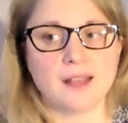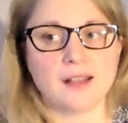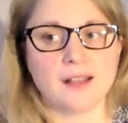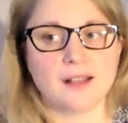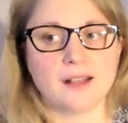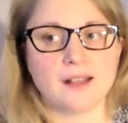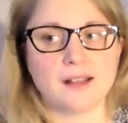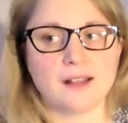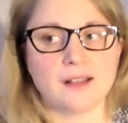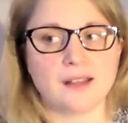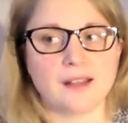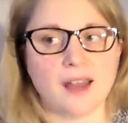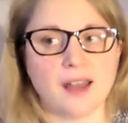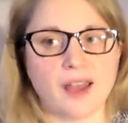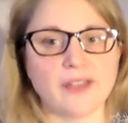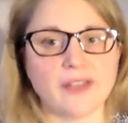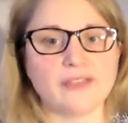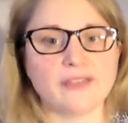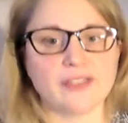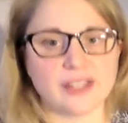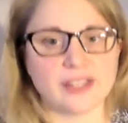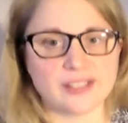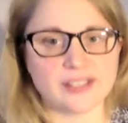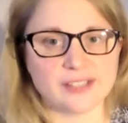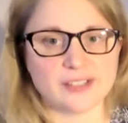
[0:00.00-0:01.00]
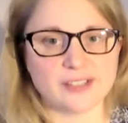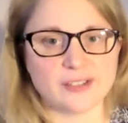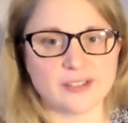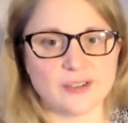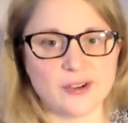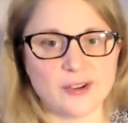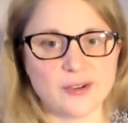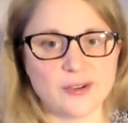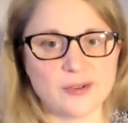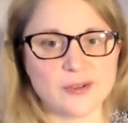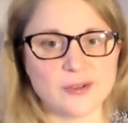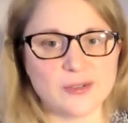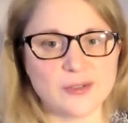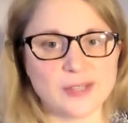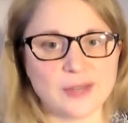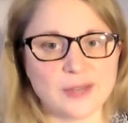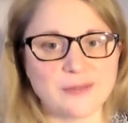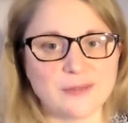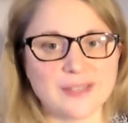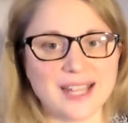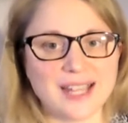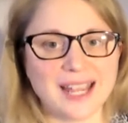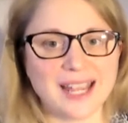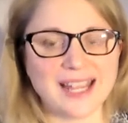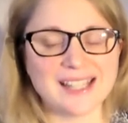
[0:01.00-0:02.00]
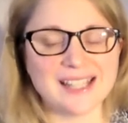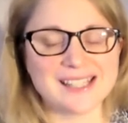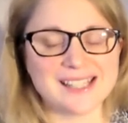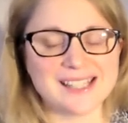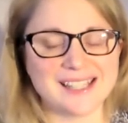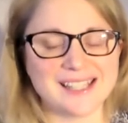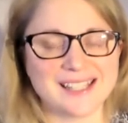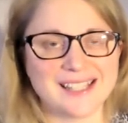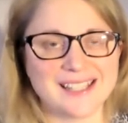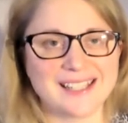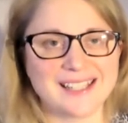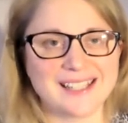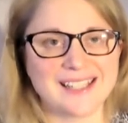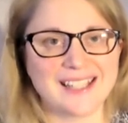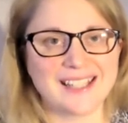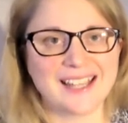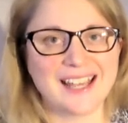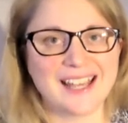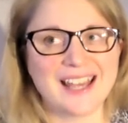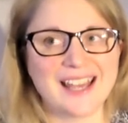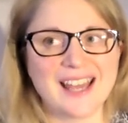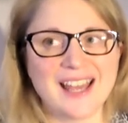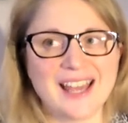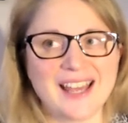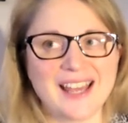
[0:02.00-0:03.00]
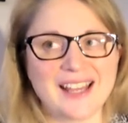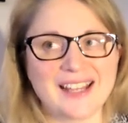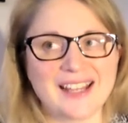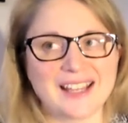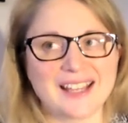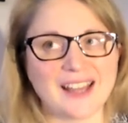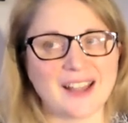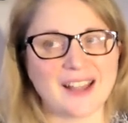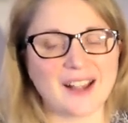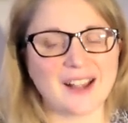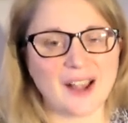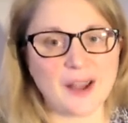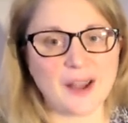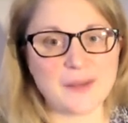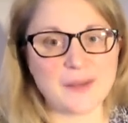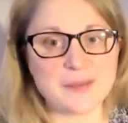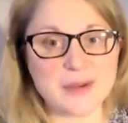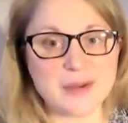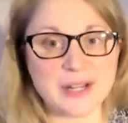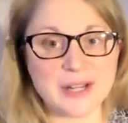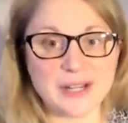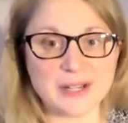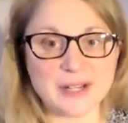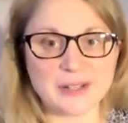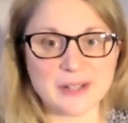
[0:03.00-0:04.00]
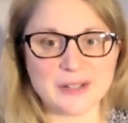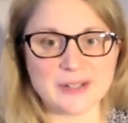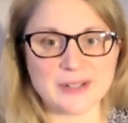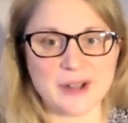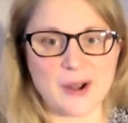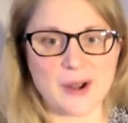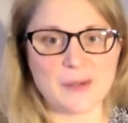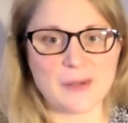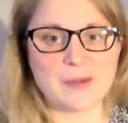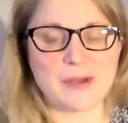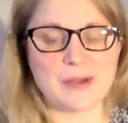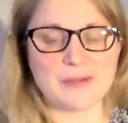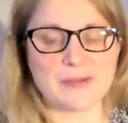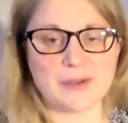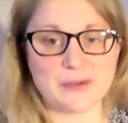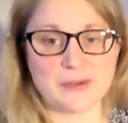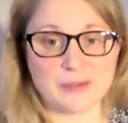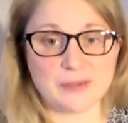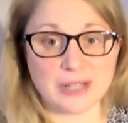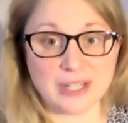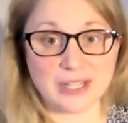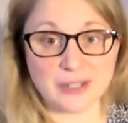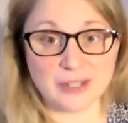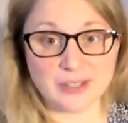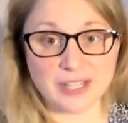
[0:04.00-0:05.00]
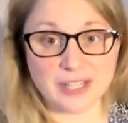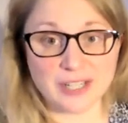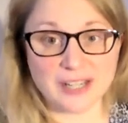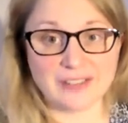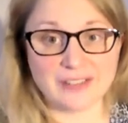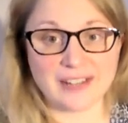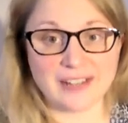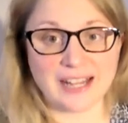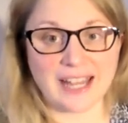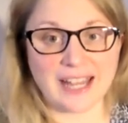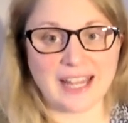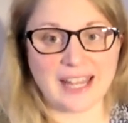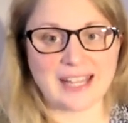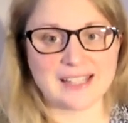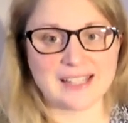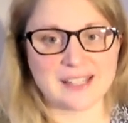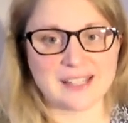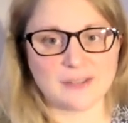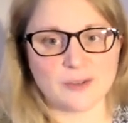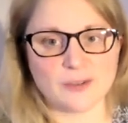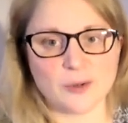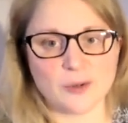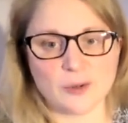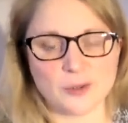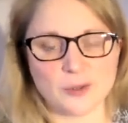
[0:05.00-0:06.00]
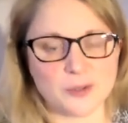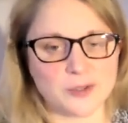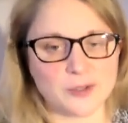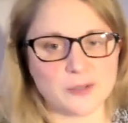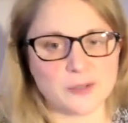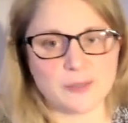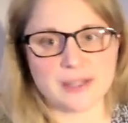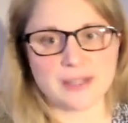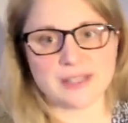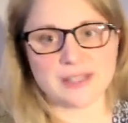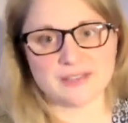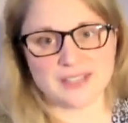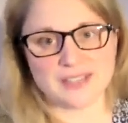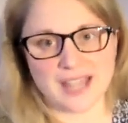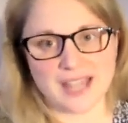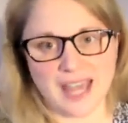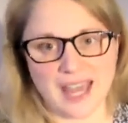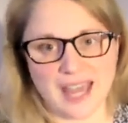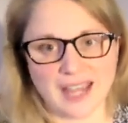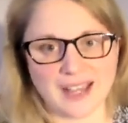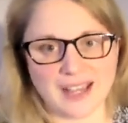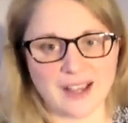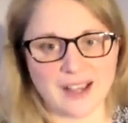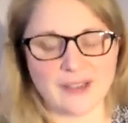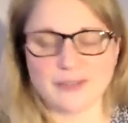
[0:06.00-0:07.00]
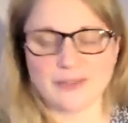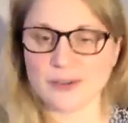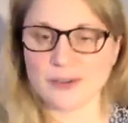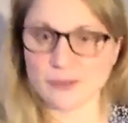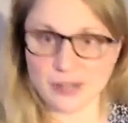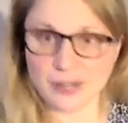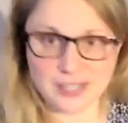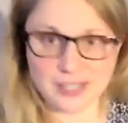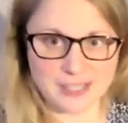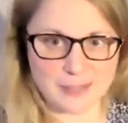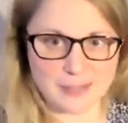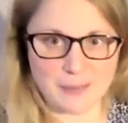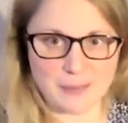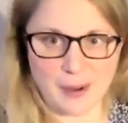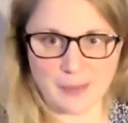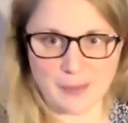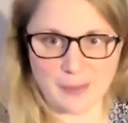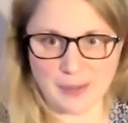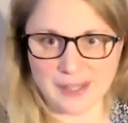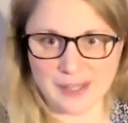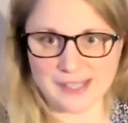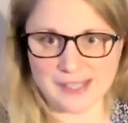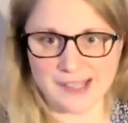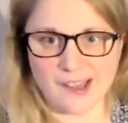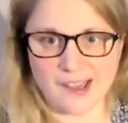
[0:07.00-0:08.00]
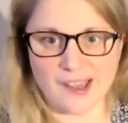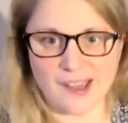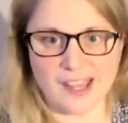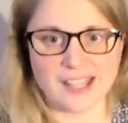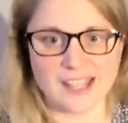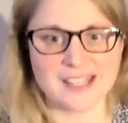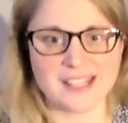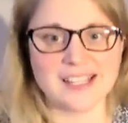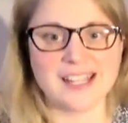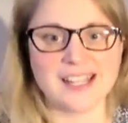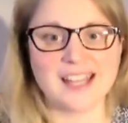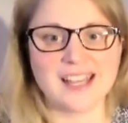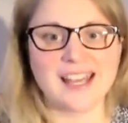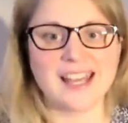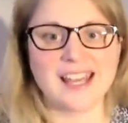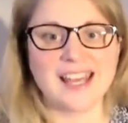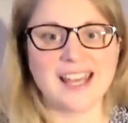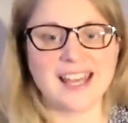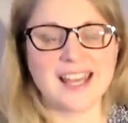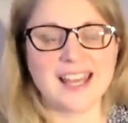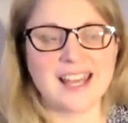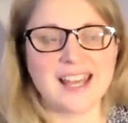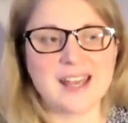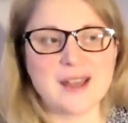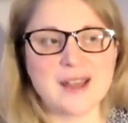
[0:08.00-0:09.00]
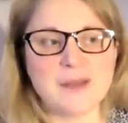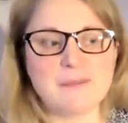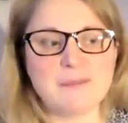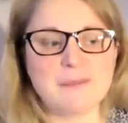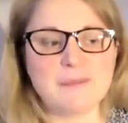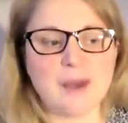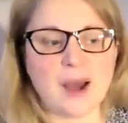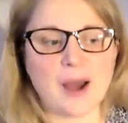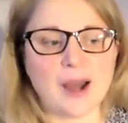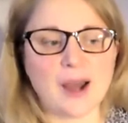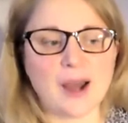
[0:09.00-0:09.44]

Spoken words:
life is a struggle some days. Like, I'm pretty clued up. I've got really good hearing aids. I've got all sorts of bits of tech. I've got Rusty by my side. But